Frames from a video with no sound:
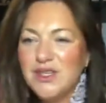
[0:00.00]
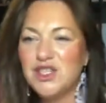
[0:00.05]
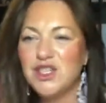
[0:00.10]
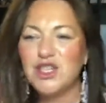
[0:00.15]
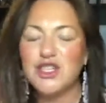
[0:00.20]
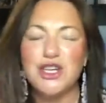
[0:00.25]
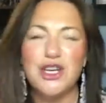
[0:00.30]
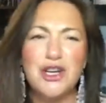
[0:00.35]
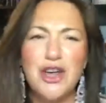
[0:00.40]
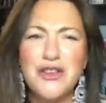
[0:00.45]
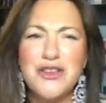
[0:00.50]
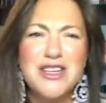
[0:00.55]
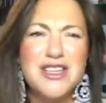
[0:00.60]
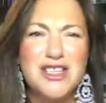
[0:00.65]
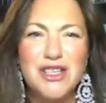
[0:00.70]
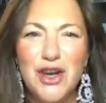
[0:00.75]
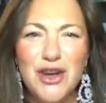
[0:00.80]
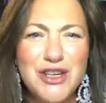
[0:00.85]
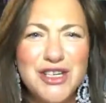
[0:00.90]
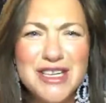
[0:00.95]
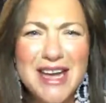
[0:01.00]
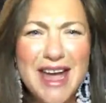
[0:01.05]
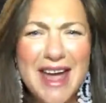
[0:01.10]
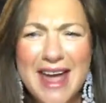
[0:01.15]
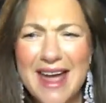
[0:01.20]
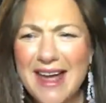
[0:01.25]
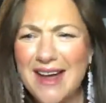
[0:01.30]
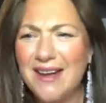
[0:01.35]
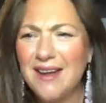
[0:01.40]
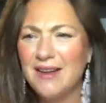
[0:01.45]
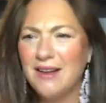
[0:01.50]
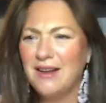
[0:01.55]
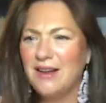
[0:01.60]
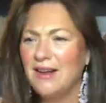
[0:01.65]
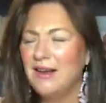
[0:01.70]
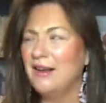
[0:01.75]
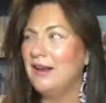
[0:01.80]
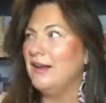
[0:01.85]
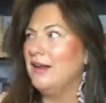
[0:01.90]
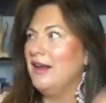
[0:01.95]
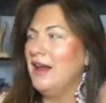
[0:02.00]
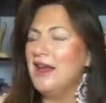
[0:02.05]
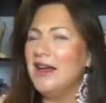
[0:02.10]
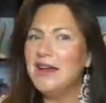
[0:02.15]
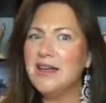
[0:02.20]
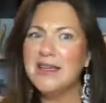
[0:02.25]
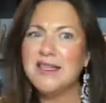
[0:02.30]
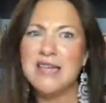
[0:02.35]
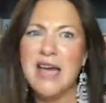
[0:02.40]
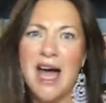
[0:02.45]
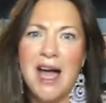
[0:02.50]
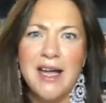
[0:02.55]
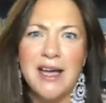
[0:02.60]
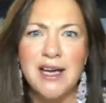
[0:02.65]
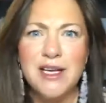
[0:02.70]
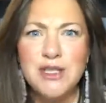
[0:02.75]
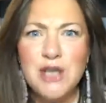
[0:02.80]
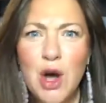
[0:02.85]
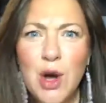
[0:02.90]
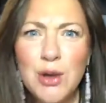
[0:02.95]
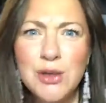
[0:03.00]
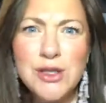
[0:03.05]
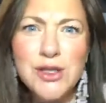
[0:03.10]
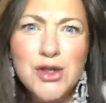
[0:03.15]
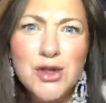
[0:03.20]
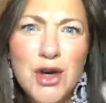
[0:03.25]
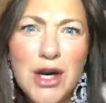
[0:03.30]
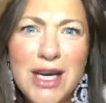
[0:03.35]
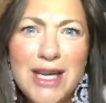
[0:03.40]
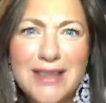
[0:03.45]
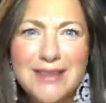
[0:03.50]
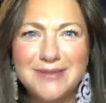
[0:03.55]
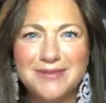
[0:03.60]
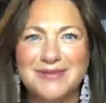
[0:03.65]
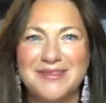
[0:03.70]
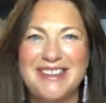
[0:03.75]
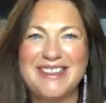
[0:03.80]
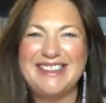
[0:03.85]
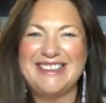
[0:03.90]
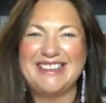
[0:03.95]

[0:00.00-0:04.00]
It's just another Sunday in a tired old street.